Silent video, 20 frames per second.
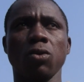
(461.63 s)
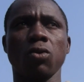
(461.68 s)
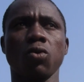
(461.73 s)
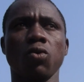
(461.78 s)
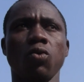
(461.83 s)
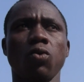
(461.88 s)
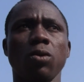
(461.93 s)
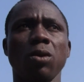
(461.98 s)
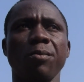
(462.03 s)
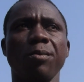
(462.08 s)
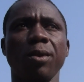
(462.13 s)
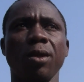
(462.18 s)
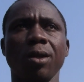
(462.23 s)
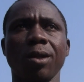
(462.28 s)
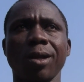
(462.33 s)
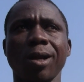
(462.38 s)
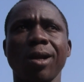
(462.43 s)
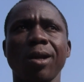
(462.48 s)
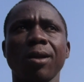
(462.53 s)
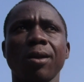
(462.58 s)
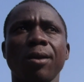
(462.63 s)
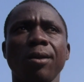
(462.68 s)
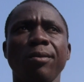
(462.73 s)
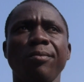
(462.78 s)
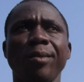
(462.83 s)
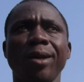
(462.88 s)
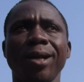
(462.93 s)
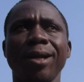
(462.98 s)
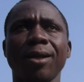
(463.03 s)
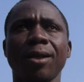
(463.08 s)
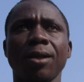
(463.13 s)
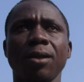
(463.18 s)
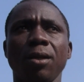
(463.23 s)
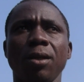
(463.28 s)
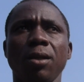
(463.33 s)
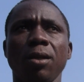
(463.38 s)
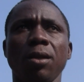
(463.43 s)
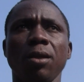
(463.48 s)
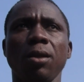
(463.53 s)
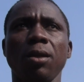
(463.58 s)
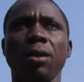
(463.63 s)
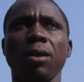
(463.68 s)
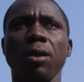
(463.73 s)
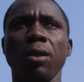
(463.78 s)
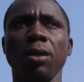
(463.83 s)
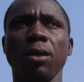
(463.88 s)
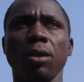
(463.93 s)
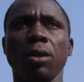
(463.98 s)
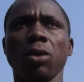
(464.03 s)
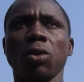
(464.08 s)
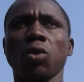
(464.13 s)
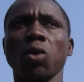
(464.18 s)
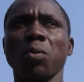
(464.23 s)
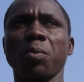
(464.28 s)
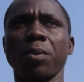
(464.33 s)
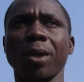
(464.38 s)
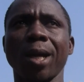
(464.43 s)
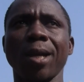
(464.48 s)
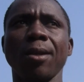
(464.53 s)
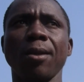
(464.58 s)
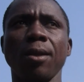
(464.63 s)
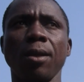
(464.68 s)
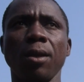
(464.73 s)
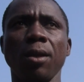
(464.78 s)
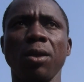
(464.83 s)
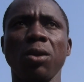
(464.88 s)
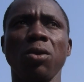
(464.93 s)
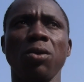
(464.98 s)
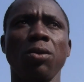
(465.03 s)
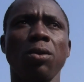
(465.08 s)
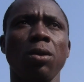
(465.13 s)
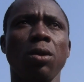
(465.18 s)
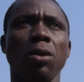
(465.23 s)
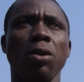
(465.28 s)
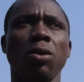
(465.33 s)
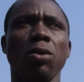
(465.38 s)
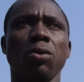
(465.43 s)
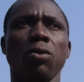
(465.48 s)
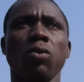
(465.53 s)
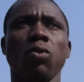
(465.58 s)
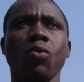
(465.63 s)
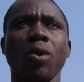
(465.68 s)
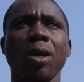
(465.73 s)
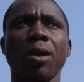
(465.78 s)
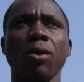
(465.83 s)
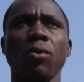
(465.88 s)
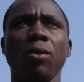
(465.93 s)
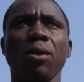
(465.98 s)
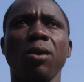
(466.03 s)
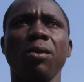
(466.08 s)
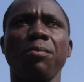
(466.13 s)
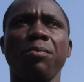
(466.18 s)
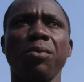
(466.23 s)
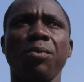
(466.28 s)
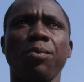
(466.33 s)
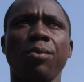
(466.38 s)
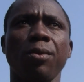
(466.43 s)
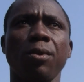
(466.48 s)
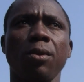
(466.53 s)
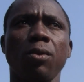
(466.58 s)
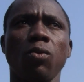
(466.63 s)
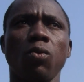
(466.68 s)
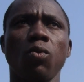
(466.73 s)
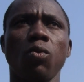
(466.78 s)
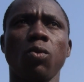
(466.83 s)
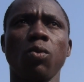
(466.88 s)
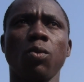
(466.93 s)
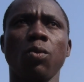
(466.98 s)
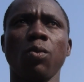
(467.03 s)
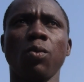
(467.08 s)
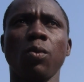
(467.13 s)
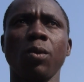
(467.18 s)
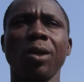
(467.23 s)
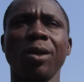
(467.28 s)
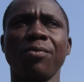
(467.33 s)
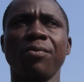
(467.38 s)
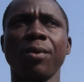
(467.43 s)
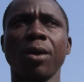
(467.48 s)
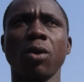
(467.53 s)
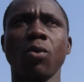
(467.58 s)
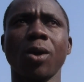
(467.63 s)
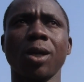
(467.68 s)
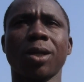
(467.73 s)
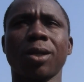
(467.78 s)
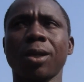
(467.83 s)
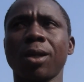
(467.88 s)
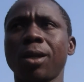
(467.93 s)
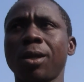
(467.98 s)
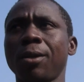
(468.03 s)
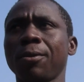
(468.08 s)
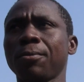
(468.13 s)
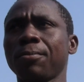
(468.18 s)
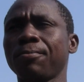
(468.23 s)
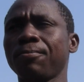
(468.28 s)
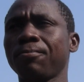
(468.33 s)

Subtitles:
So they can't give me, they will do supply day, they run over them people who left my water.